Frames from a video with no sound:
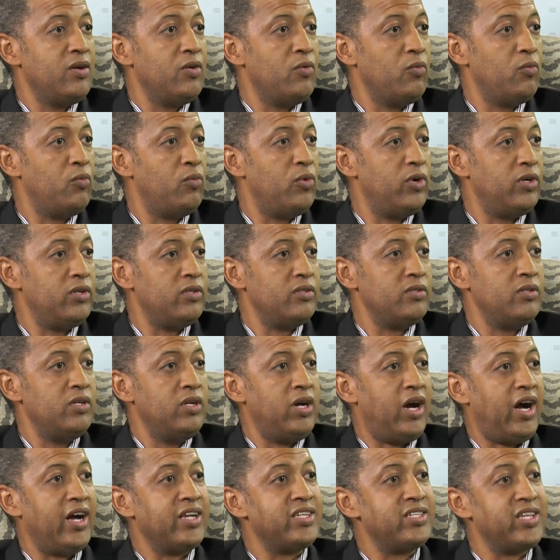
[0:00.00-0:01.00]

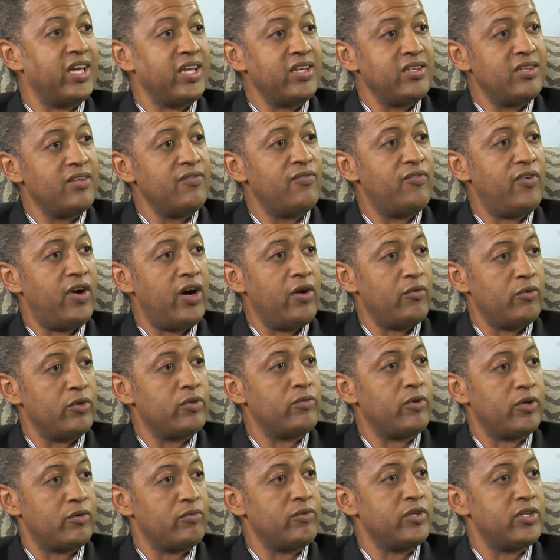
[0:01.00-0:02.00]
will identify with
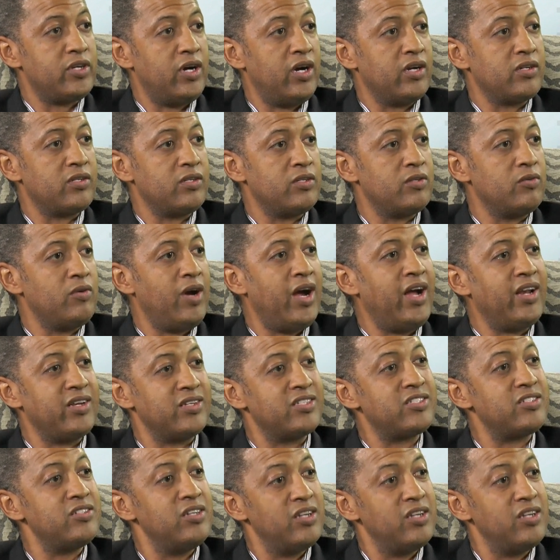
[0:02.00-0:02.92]
what we're trying to do and